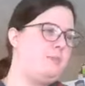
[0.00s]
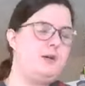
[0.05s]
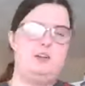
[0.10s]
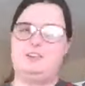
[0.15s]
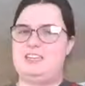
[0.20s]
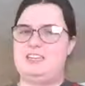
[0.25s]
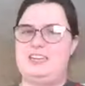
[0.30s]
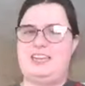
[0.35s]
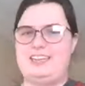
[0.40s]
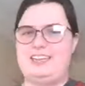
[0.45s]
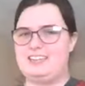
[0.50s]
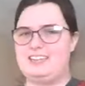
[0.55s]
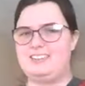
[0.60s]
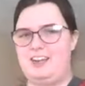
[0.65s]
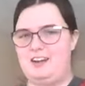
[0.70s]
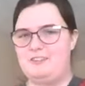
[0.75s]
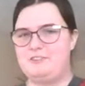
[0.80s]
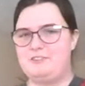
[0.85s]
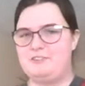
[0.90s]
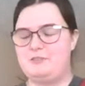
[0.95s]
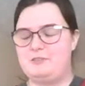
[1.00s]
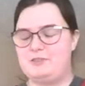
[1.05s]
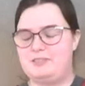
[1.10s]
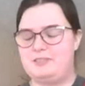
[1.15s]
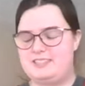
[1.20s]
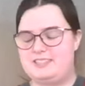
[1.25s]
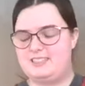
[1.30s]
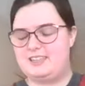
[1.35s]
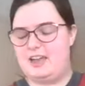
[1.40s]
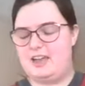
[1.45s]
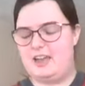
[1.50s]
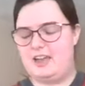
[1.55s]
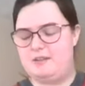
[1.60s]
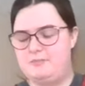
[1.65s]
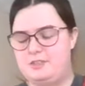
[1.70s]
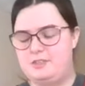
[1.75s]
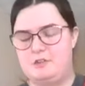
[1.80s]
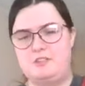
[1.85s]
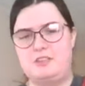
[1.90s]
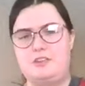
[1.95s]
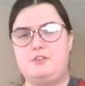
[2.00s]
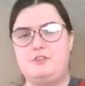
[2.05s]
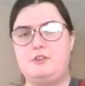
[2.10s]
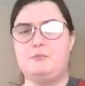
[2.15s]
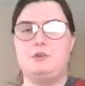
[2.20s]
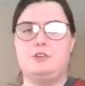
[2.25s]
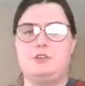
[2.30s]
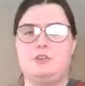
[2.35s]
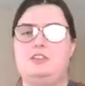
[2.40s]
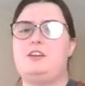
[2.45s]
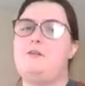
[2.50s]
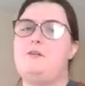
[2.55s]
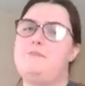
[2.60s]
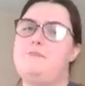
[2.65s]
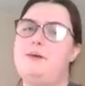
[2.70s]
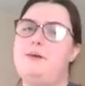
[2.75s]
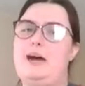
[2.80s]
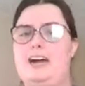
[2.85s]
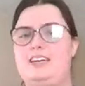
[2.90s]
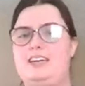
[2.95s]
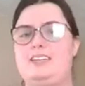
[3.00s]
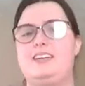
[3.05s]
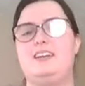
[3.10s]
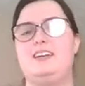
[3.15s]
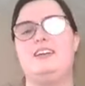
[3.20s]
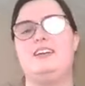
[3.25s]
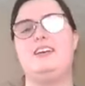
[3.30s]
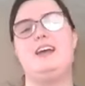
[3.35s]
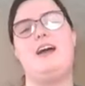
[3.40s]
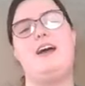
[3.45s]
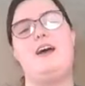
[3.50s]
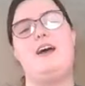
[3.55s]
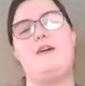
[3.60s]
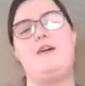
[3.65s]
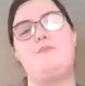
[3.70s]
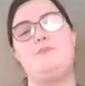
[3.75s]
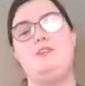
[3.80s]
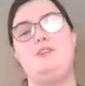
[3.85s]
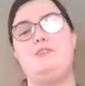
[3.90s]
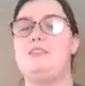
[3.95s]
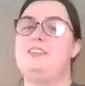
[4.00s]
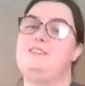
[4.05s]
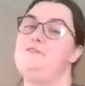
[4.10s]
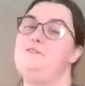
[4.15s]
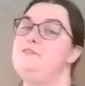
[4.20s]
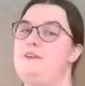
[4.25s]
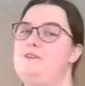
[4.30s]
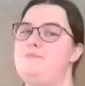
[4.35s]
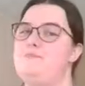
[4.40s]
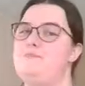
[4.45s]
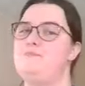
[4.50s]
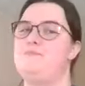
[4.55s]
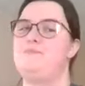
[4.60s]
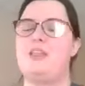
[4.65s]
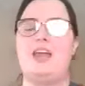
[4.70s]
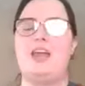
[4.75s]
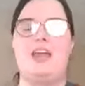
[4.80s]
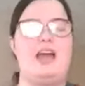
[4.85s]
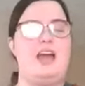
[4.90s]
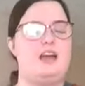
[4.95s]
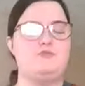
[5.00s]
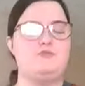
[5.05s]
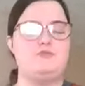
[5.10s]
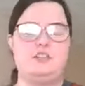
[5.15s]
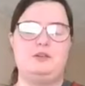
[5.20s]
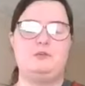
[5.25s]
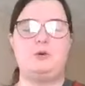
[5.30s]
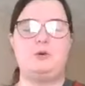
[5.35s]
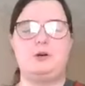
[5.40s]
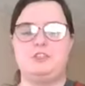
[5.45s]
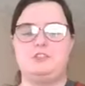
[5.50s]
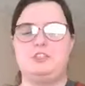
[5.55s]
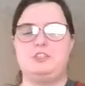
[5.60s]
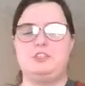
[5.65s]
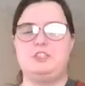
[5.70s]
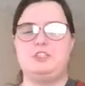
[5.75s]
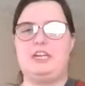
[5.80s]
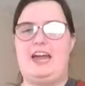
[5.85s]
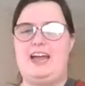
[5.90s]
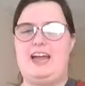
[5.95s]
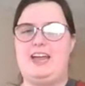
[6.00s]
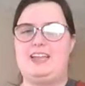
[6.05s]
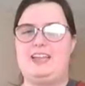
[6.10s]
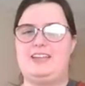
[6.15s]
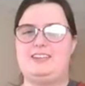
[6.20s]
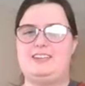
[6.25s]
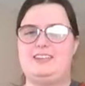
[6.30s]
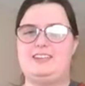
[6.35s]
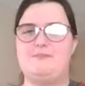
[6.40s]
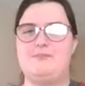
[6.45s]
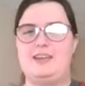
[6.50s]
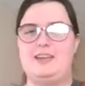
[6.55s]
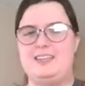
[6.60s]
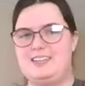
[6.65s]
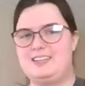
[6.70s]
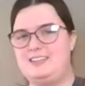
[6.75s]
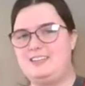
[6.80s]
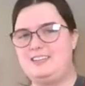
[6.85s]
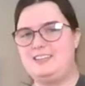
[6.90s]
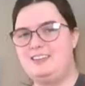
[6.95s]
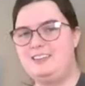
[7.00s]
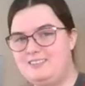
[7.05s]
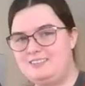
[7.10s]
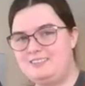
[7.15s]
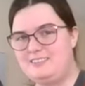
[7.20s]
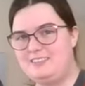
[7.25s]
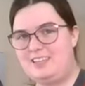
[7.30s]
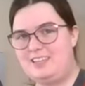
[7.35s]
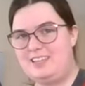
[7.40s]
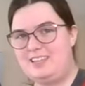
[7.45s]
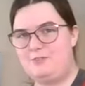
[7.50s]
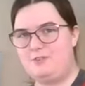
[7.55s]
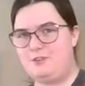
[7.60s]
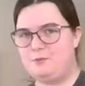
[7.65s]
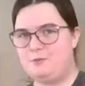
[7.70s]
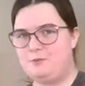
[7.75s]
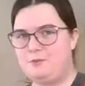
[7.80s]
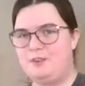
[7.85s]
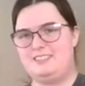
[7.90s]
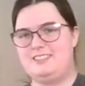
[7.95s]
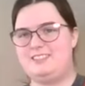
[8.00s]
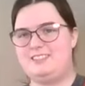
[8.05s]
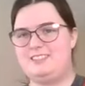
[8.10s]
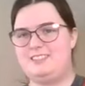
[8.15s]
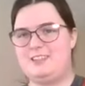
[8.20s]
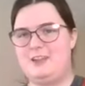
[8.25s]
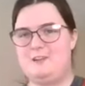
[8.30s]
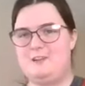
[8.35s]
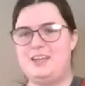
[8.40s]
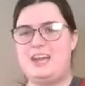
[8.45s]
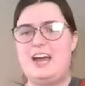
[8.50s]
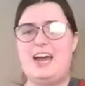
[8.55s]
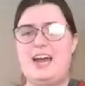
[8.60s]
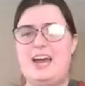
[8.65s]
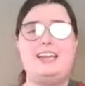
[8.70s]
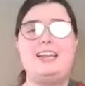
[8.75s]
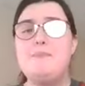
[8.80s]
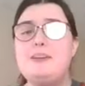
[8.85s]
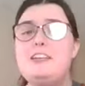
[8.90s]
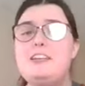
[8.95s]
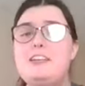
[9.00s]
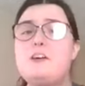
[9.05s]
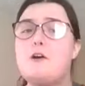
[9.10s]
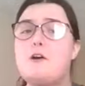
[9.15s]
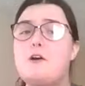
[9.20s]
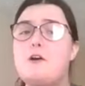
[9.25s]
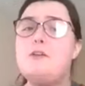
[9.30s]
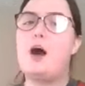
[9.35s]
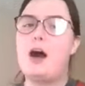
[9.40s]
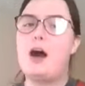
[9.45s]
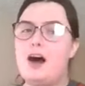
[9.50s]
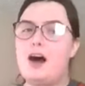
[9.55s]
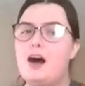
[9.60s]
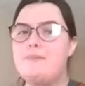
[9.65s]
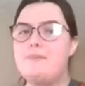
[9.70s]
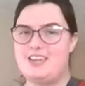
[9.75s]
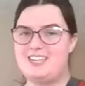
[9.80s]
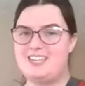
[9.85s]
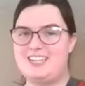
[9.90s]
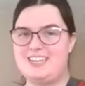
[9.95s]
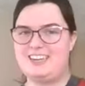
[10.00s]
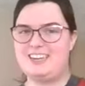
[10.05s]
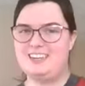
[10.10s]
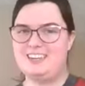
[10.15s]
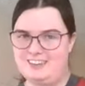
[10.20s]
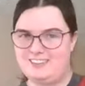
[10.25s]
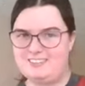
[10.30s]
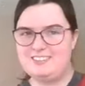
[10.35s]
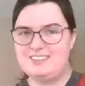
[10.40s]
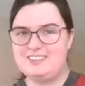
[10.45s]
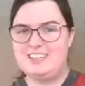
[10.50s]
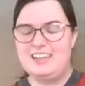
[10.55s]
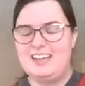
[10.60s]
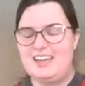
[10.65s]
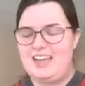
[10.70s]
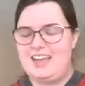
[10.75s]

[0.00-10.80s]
post links afterwards, so that if you want to go back, you can do so and rewatch and bake along if you want. So yeah, let me know if you are baking along.